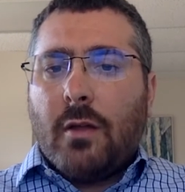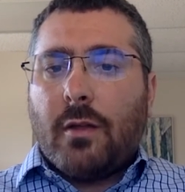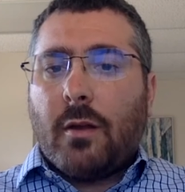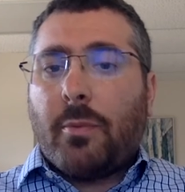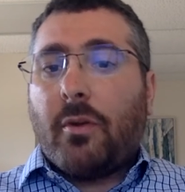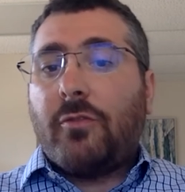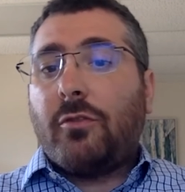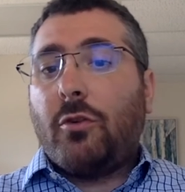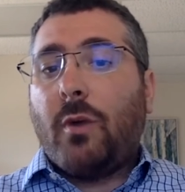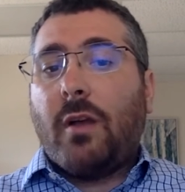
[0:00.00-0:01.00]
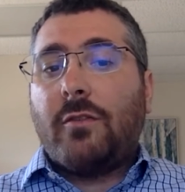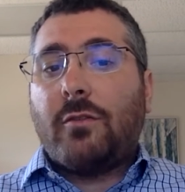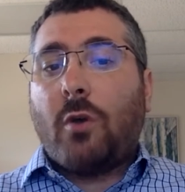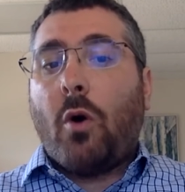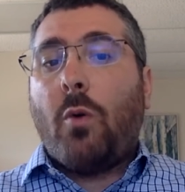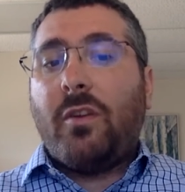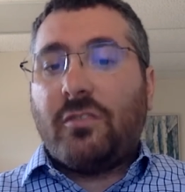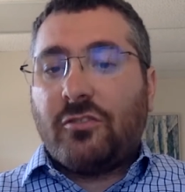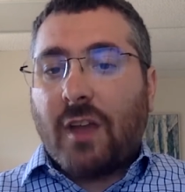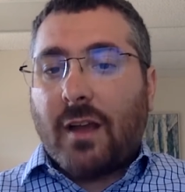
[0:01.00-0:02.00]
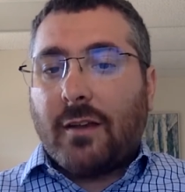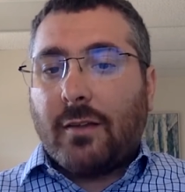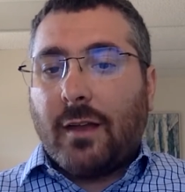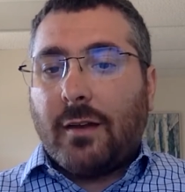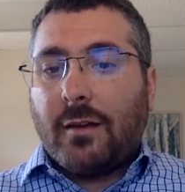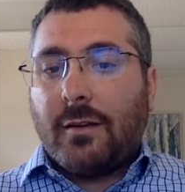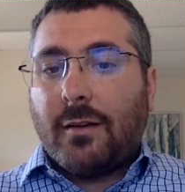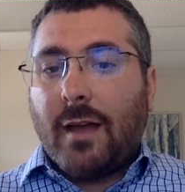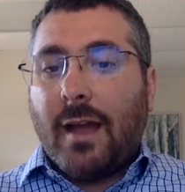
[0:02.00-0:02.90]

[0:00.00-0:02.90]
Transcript: than a person who has always ejaculated